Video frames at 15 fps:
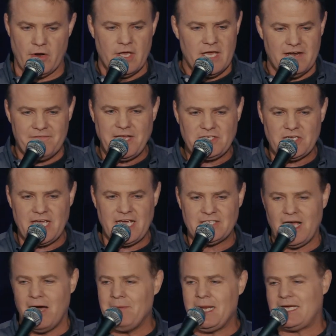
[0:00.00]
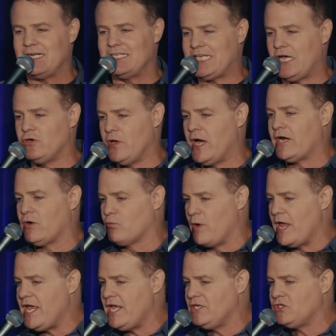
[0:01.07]
And if that's the case, I'm not gonna tell you how to
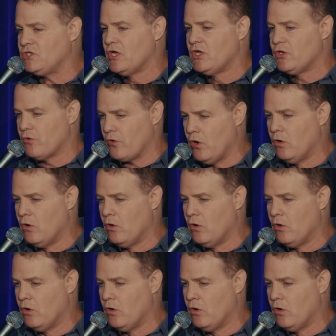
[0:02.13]
raise your